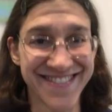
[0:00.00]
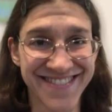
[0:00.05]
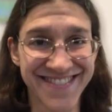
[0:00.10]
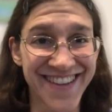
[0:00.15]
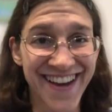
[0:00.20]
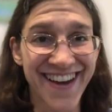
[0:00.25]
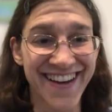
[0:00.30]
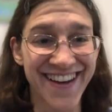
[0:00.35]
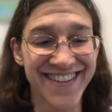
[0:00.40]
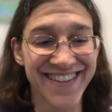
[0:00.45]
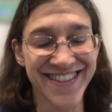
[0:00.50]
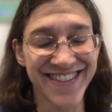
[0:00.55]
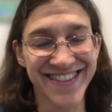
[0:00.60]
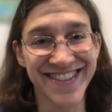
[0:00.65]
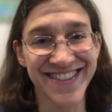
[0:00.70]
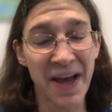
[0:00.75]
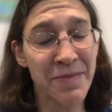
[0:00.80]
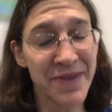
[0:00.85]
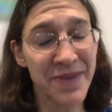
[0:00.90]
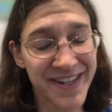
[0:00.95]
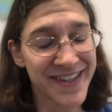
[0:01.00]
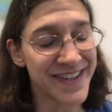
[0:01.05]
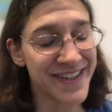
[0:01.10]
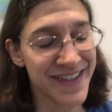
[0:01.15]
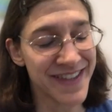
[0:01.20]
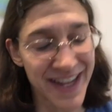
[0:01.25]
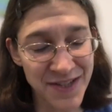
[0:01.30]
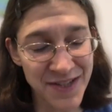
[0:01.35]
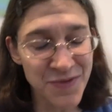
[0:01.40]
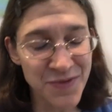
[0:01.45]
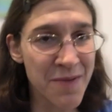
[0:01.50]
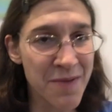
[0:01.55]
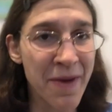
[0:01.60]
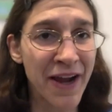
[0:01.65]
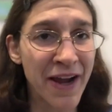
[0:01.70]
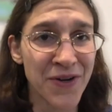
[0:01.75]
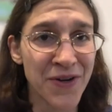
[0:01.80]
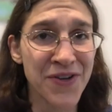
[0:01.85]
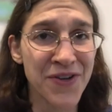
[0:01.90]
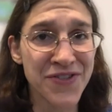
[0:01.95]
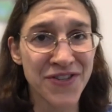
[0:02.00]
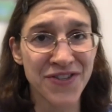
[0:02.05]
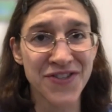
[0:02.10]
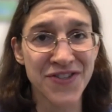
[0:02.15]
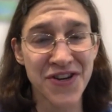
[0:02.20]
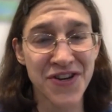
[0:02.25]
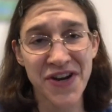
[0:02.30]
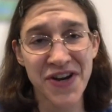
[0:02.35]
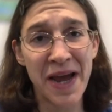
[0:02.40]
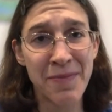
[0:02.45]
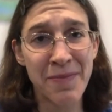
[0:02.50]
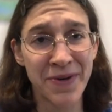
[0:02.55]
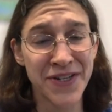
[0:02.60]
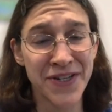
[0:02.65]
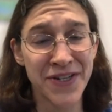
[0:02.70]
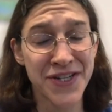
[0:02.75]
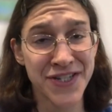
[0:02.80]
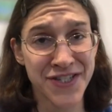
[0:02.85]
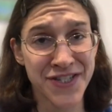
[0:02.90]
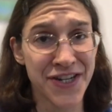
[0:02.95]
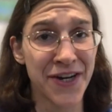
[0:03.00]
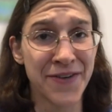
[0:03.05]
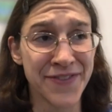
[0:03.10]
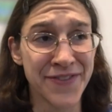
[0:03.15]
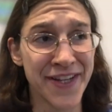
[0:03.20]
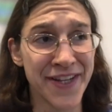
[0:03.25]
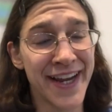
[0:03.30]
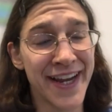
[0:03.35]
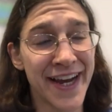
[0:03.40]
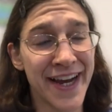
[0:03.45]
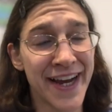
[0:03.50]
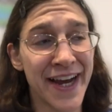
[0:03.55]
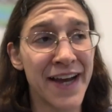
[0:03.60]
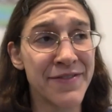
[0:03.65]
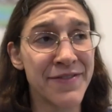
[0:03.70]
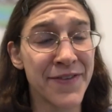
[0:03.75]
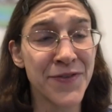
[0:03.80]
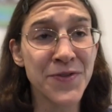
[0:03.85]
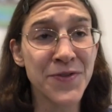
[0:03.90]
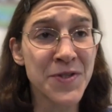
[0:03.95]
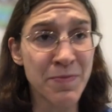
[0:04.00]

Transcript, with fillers: yeah i'm gonna that's one of my goals is to try a bunch of stuff like i have a few